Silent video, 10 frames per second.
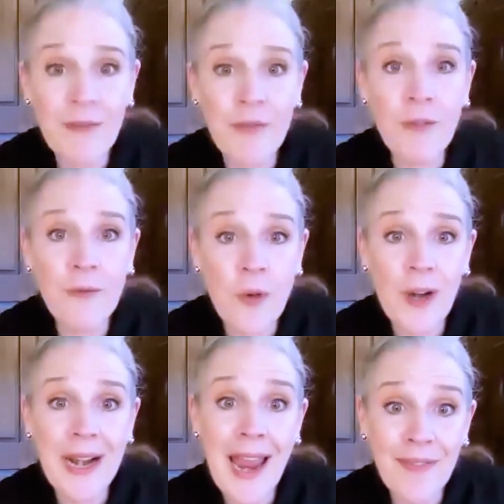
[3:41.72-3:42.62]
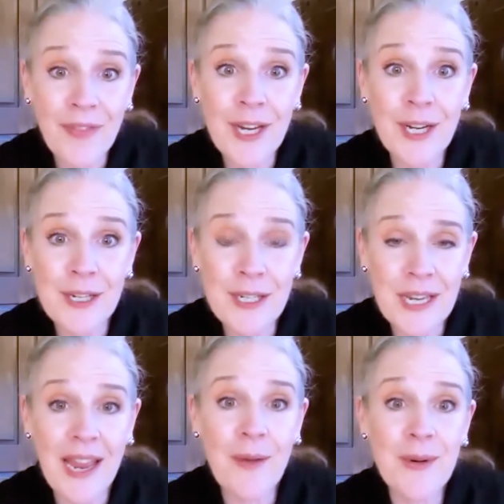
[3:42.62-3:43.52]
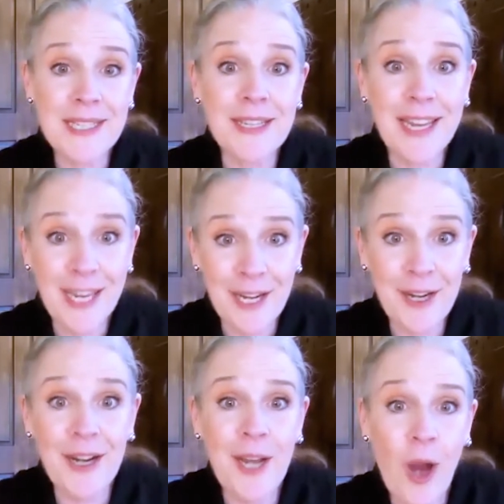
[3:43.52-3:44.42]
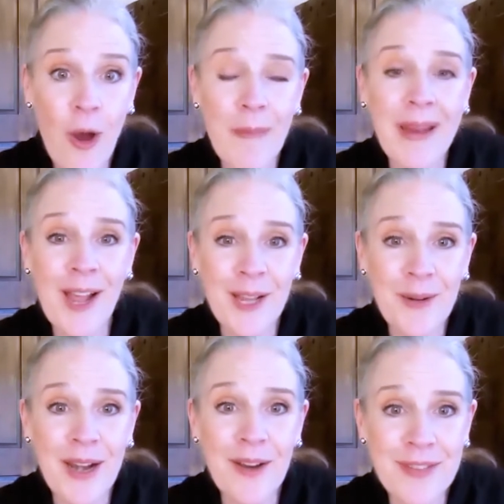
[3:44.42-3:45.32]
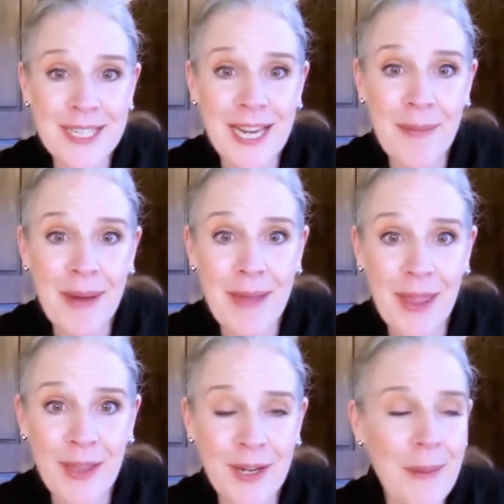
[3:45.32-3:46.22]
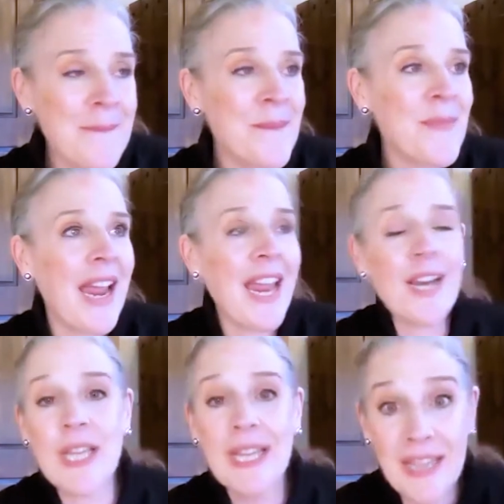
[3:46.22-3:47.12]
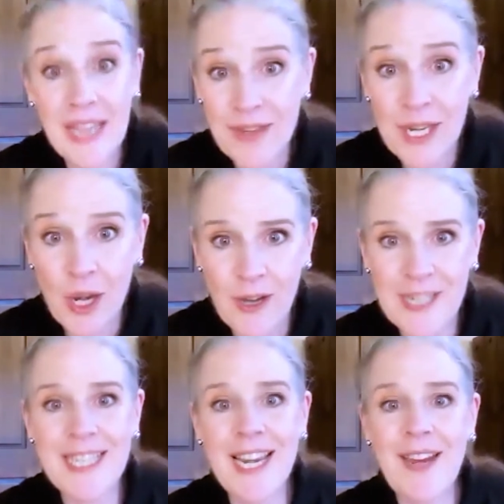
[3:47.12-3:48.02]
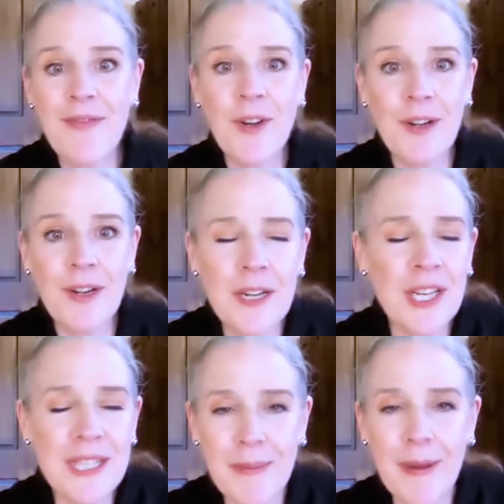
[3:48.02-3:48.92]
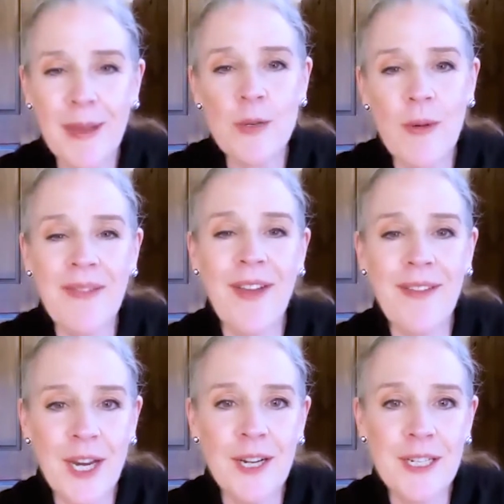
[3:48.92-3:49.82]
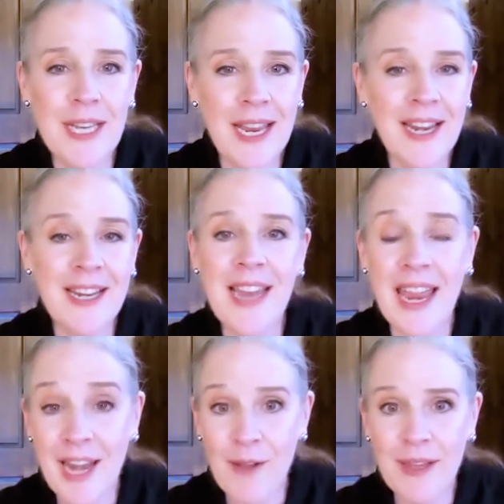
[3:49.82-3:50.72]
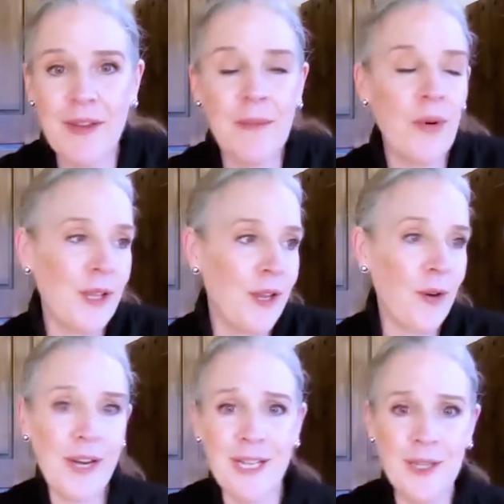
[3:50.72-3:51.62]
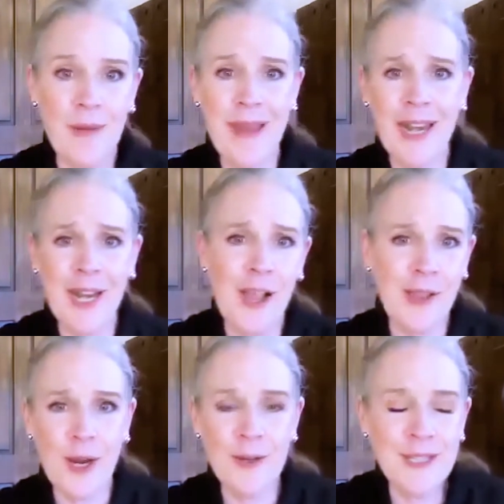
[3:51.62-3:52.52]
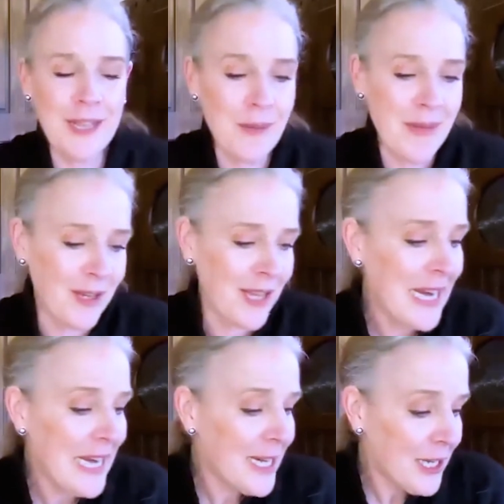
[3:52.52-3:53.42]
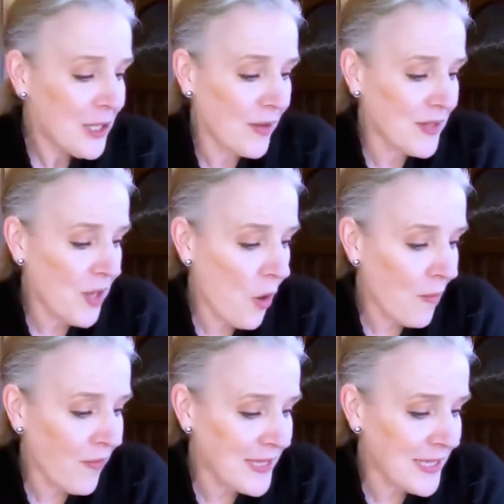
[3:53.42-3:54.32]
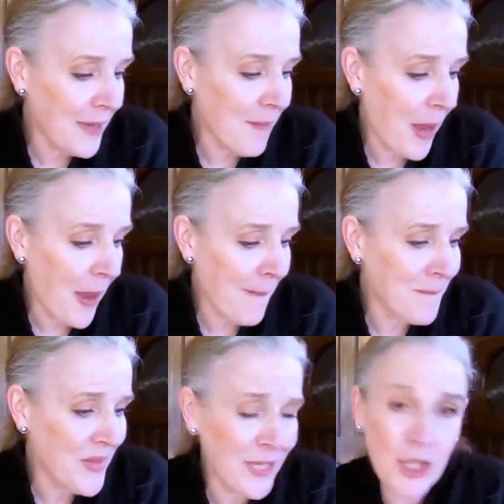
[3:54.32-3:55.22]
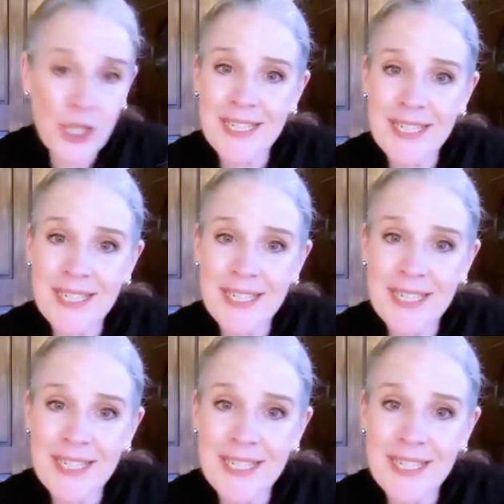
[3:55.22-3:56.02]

for four and a half years, I was here at home in Colorado visiting my mother. I actually lived in New York City for just about twenty-five years, and mm. I now live in Portland, Oregon. So I'm hitting all the coasts in the middle. So I was home visiting mom, and she said,